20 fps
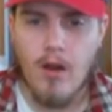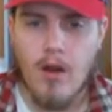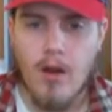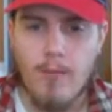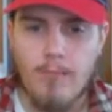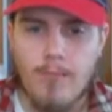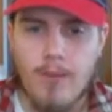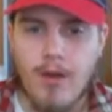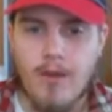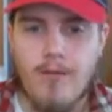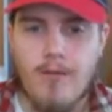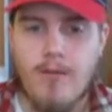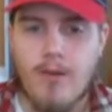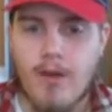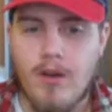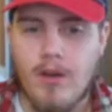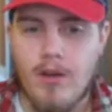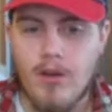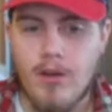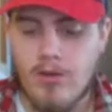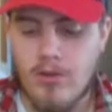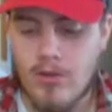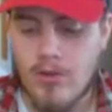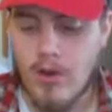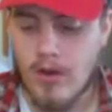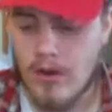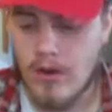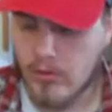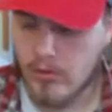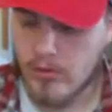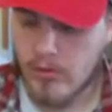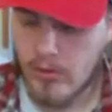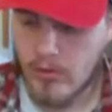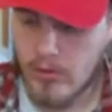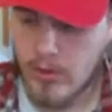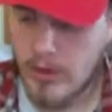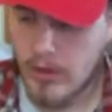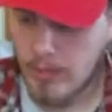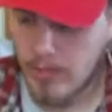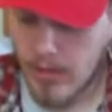update video, so I don't know
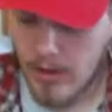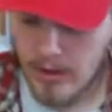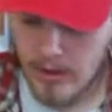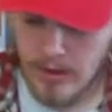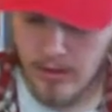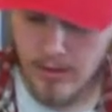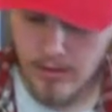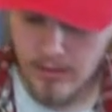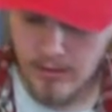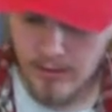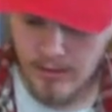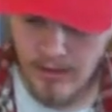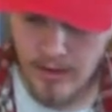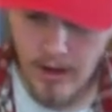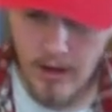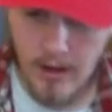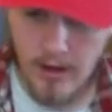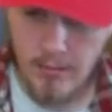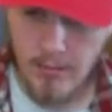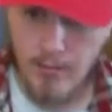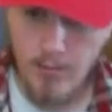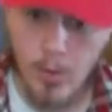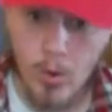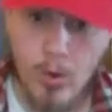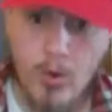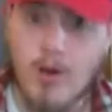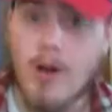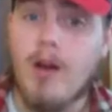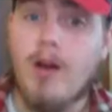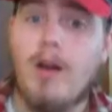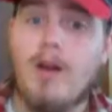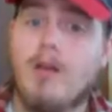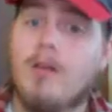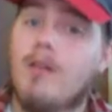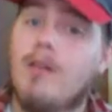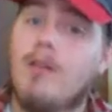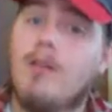if anybody else has gotten more in.